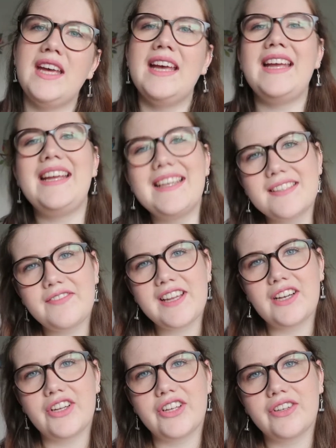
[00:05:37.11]
he is a
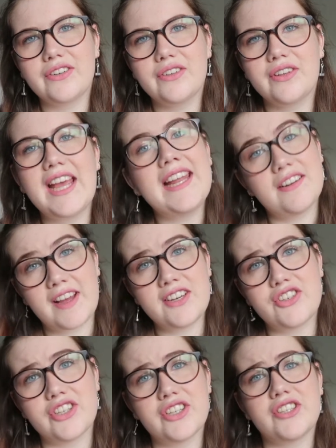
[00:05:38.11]
villain in
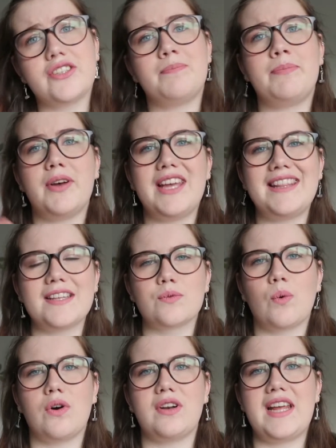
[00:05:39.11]
Avengers, but in this
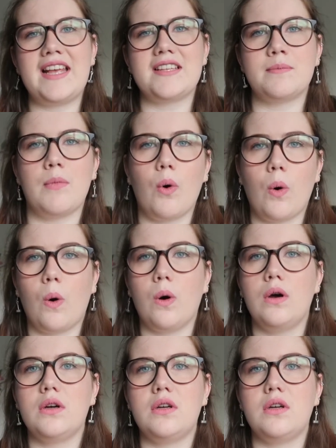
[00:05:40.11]
one it's more